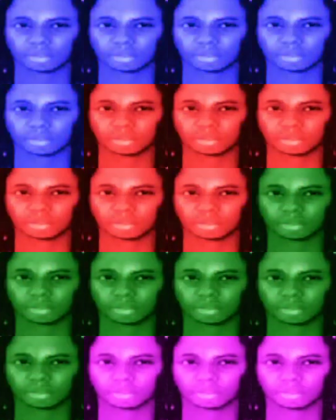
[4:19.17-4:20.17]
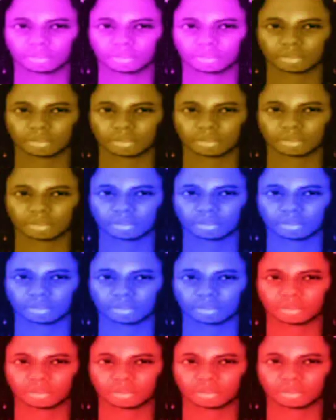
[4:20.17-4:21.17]

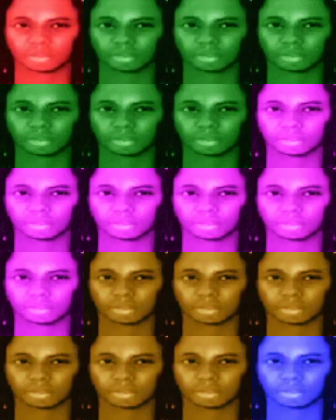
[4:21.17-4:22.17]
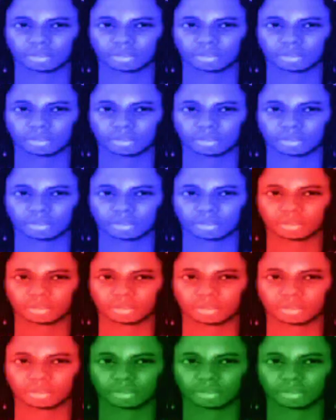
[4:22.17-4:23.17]

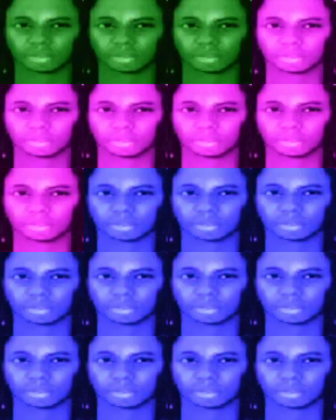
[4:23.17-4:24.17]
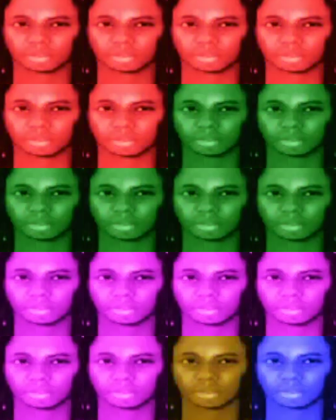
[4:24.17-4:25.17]

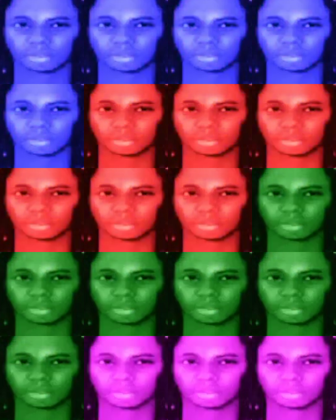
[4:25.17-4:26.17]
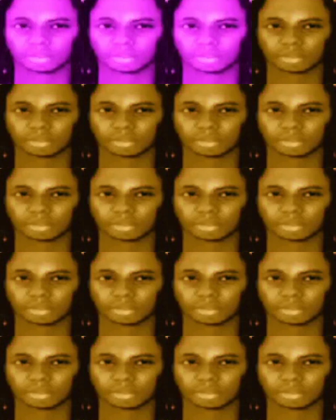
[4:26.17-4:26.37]
[no speech]